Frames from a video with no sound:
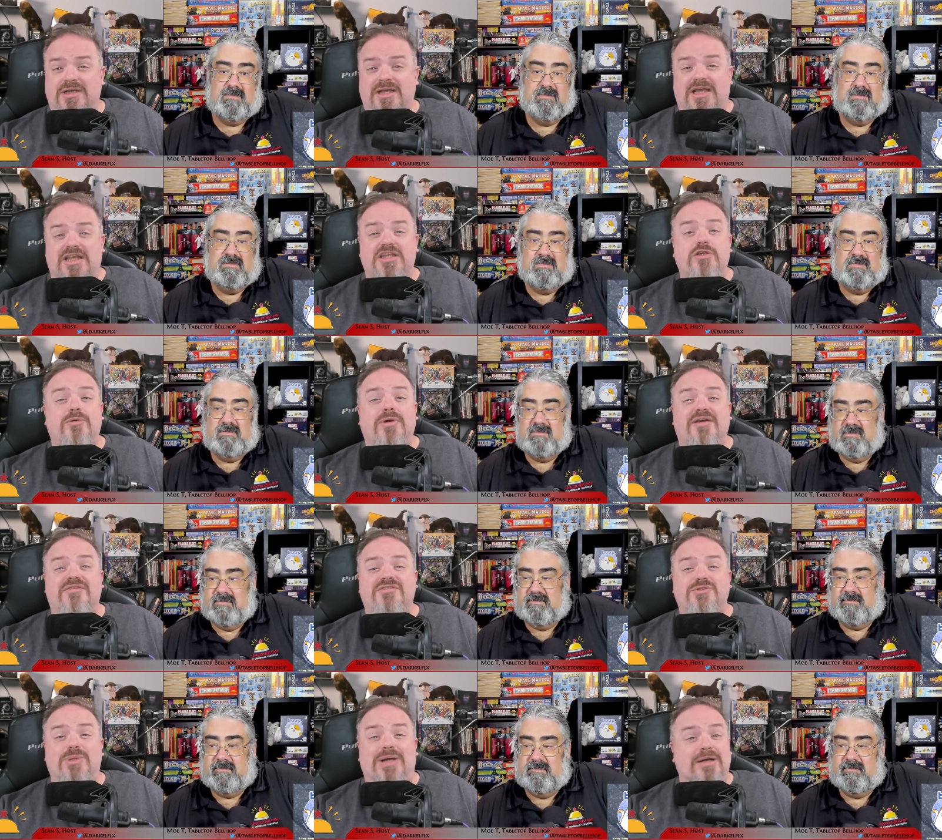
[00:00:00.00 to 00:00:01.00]
Speaker 1: and you have
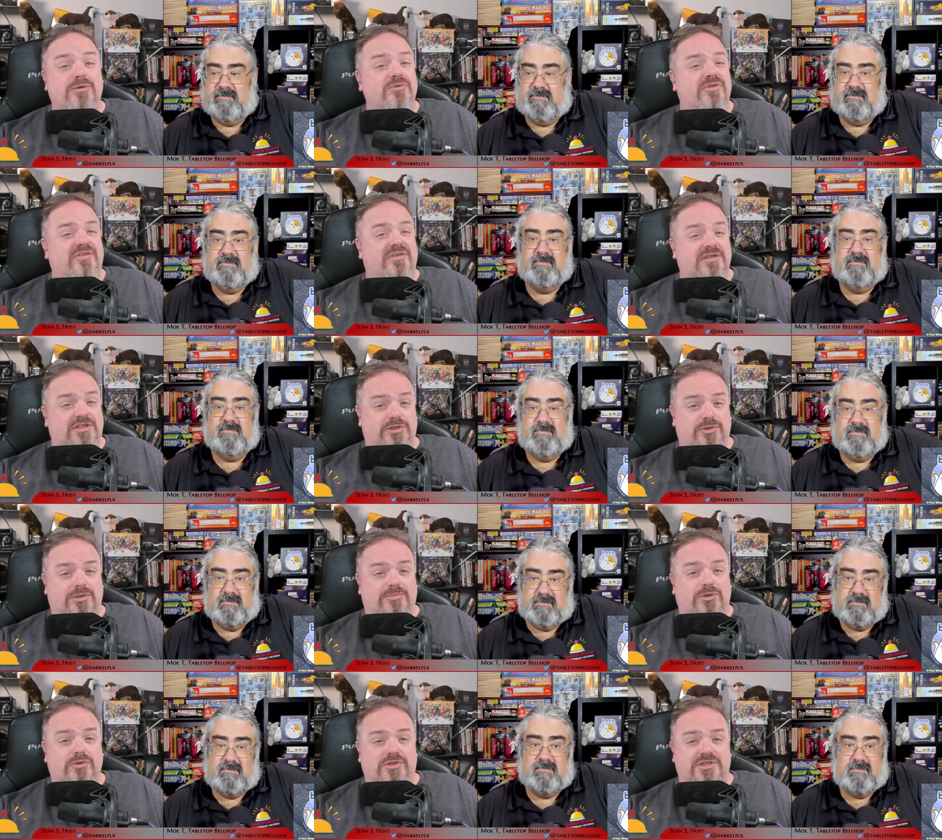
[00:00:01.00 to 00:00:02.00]
to outthink your
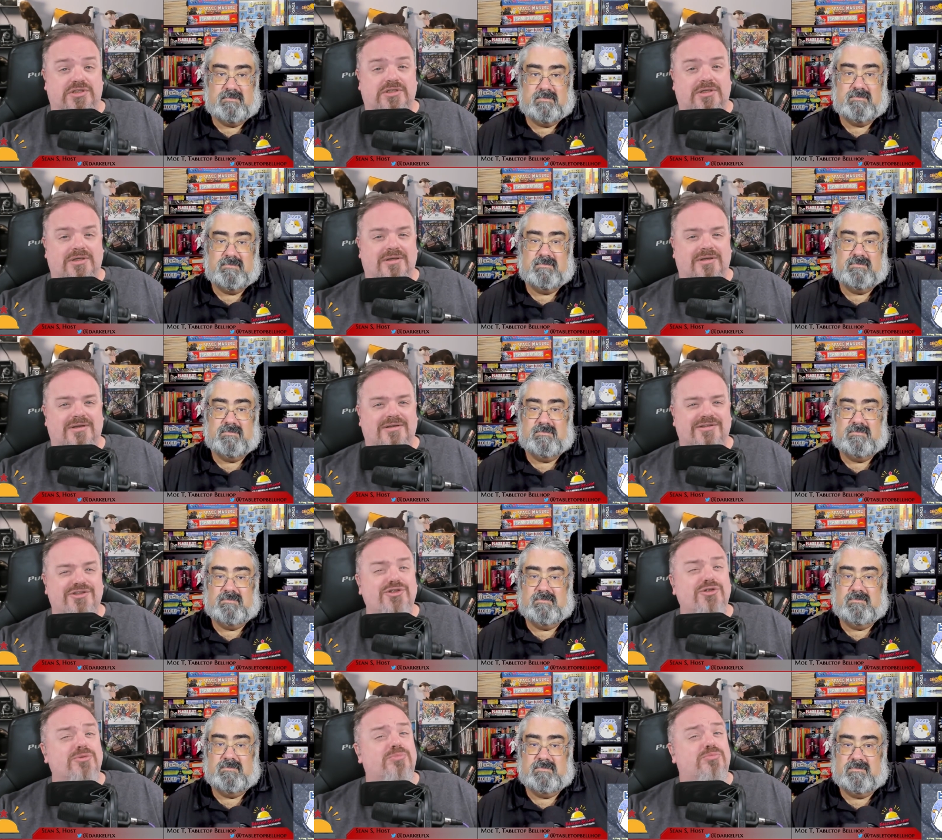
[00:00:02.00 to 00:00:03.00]
opponent,
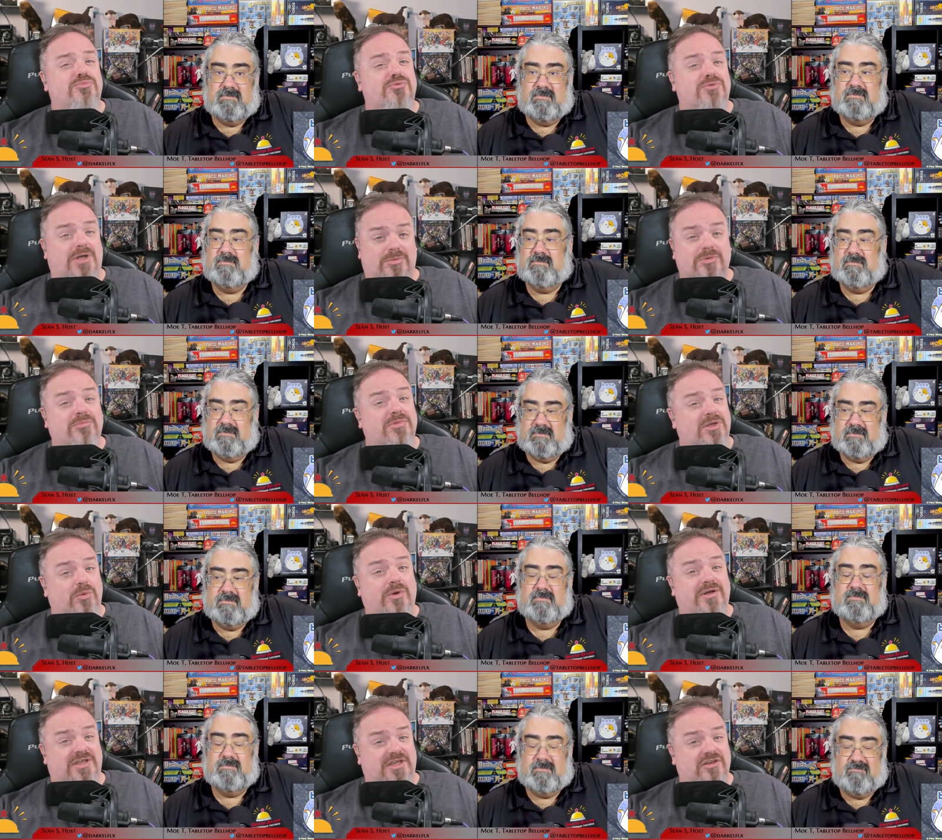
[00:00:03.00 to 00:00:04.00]
you probably
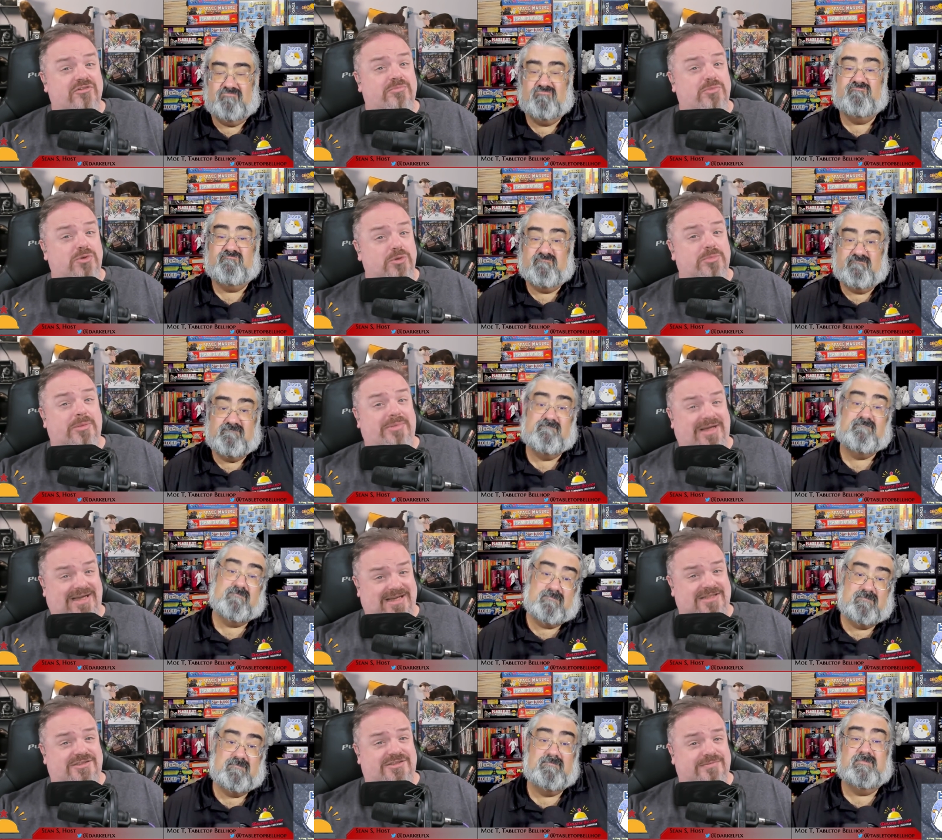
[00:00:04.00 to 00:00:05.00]
want to give Boop a
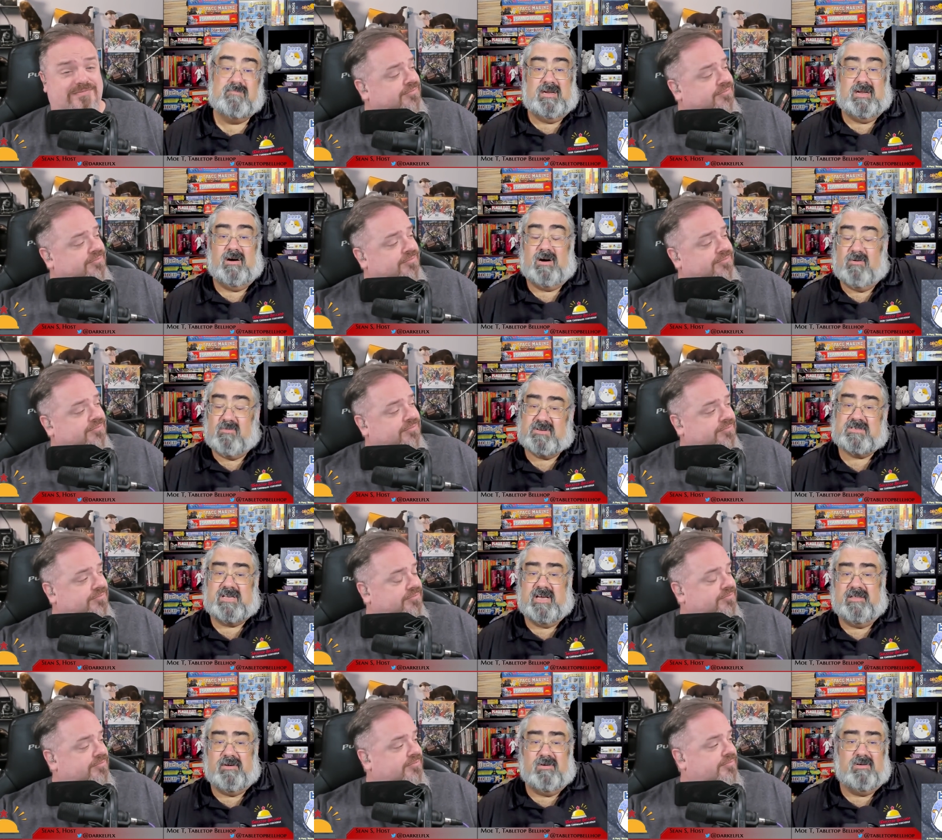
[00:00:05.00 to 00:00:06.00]
pass.
Speaker 2: Now, I will
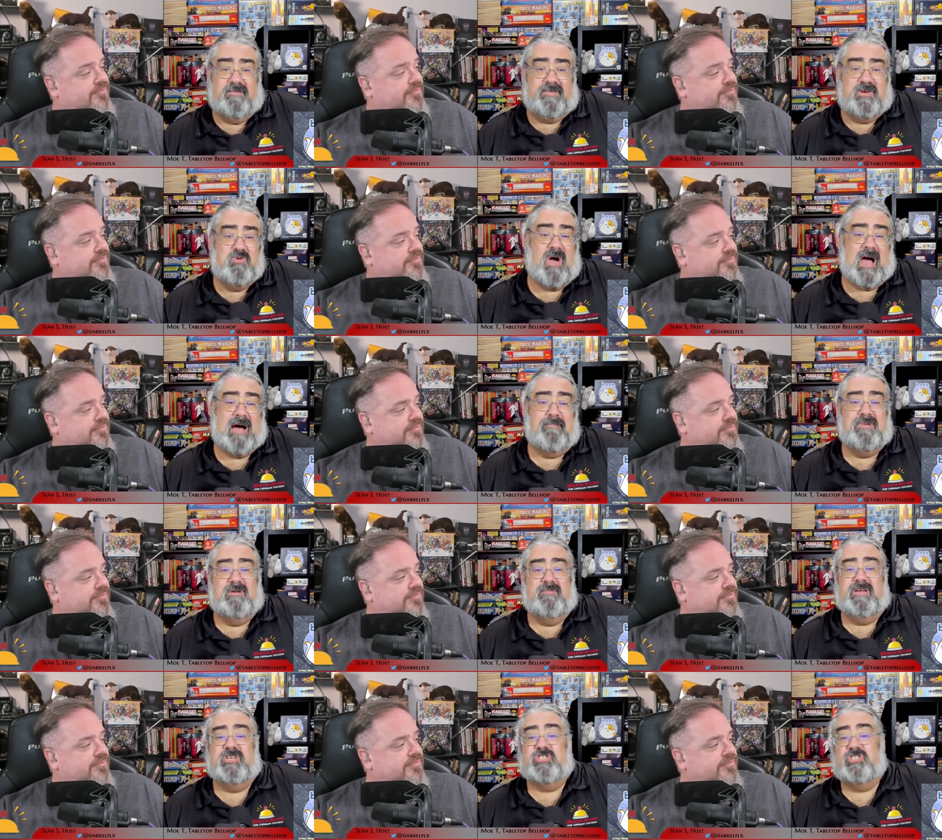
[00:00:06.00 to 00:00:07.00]
say, though, if you
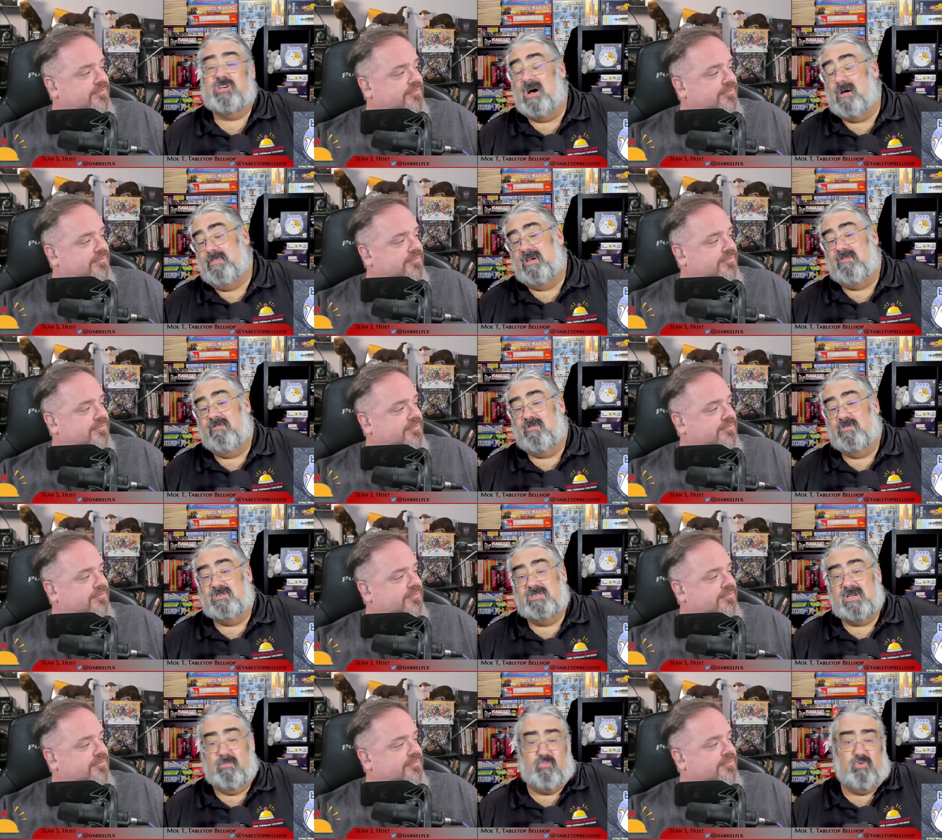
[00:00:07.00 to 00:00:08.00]
happen to be shopping for
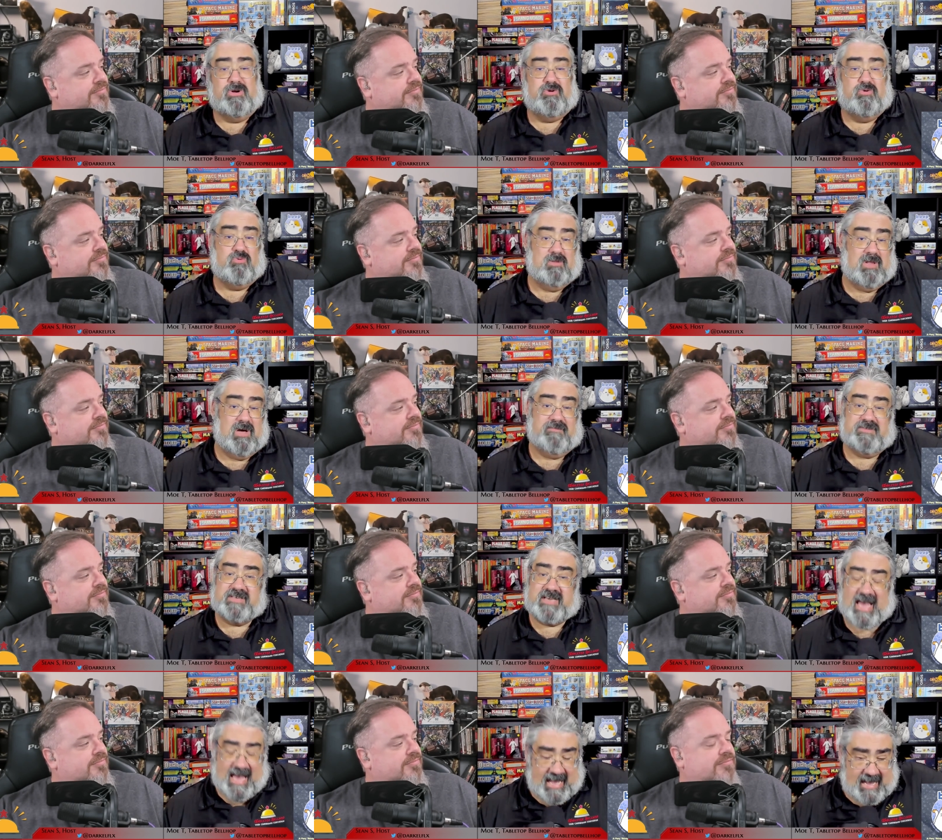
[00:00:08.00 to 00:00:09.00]
someone who
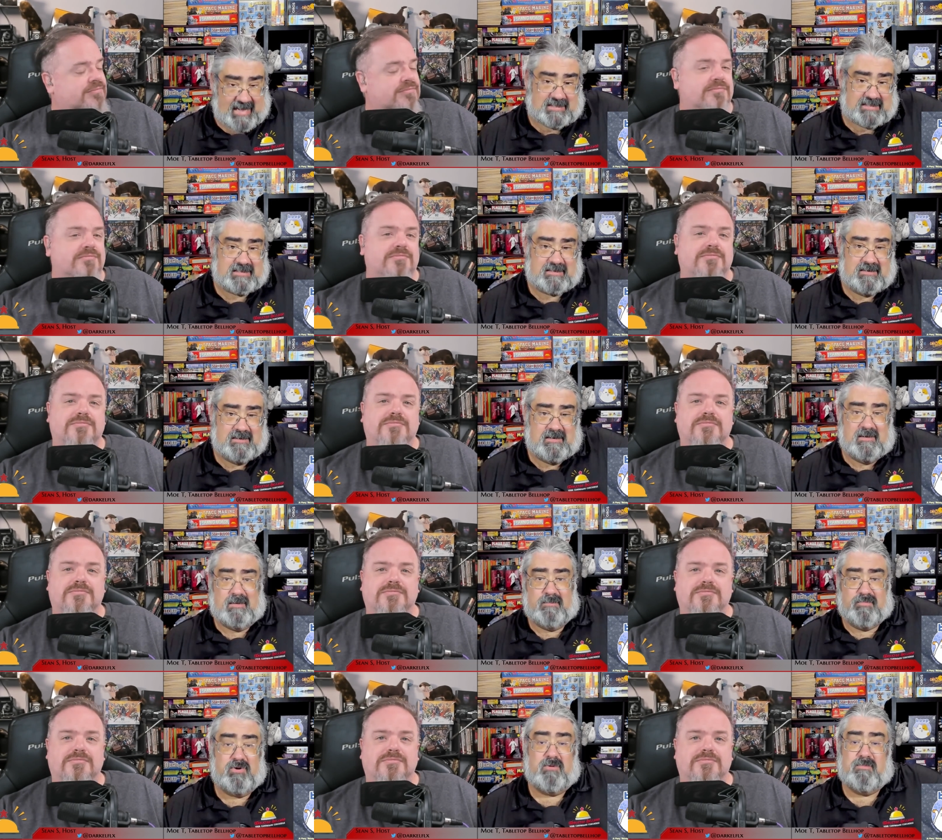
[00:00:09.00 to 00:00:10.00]
loves cats,
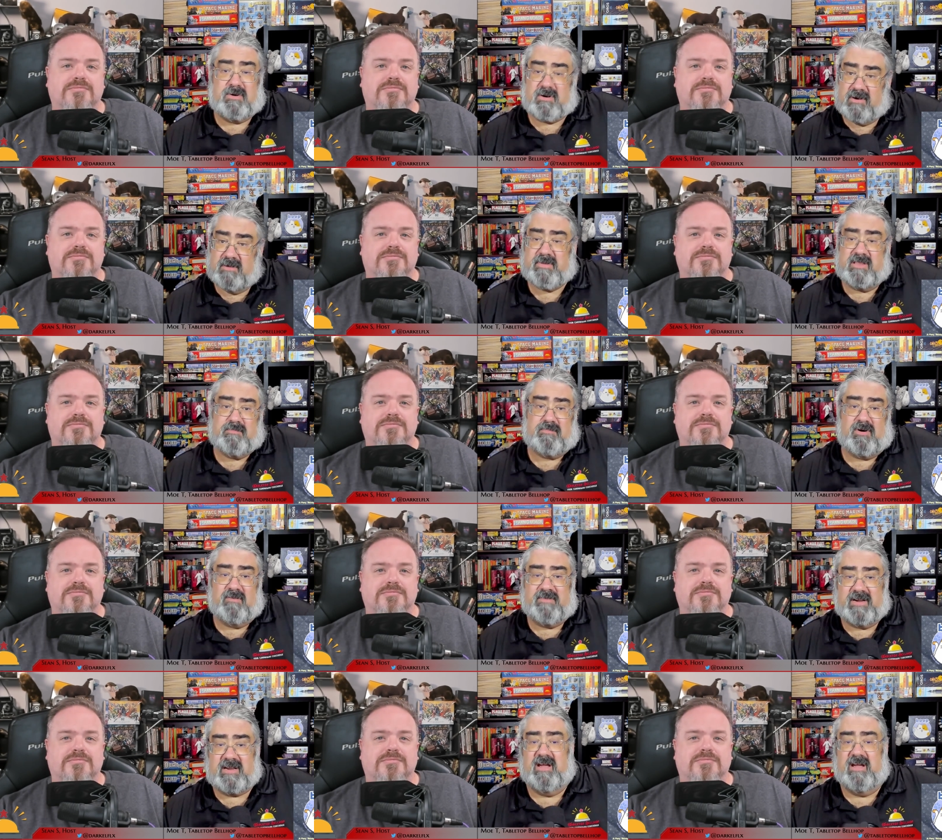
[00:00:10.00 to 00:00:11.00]
Boop could be the
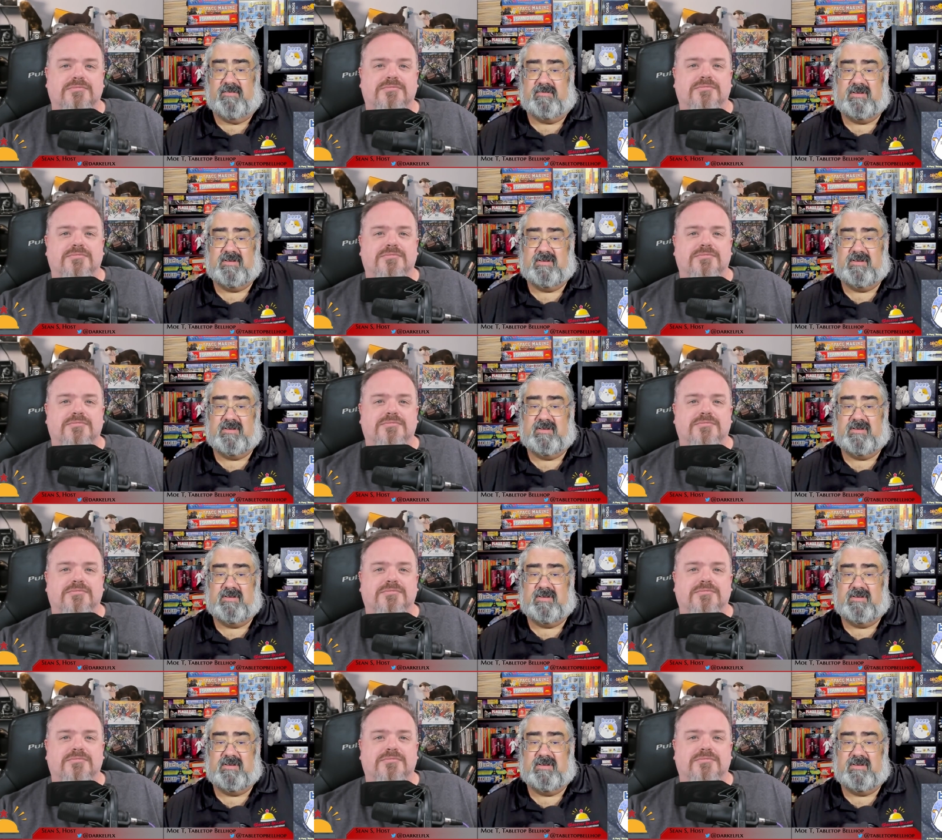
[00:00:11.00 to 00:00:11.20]
perfect gift.